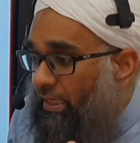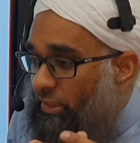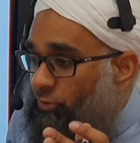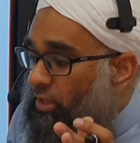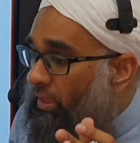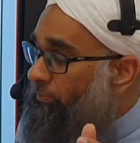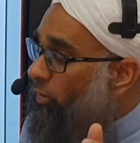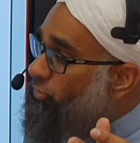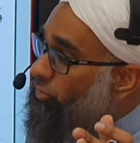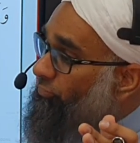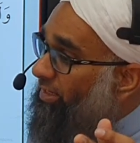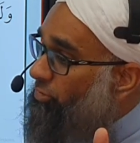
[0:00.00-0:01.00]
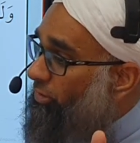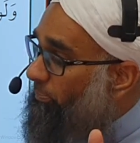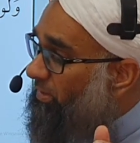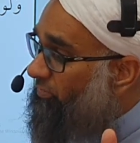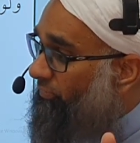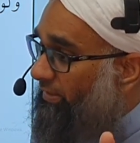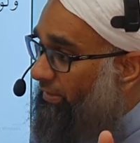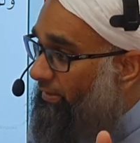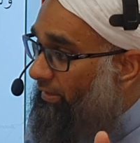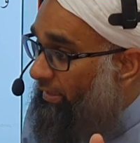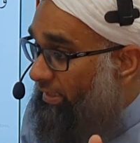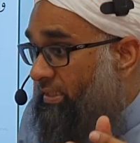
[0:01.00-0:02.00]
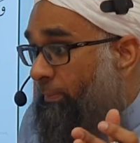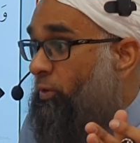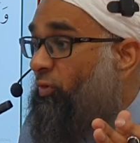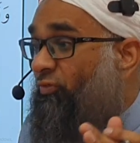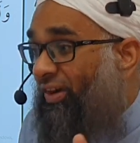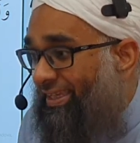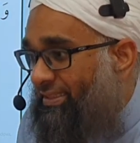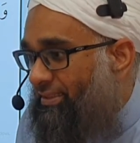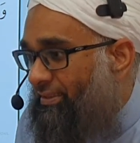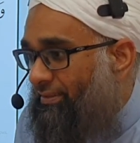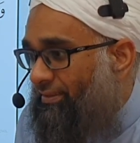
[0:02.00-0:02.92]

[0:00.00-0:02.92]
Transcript: He's not come down surrendering peacefully. He's come down to fight.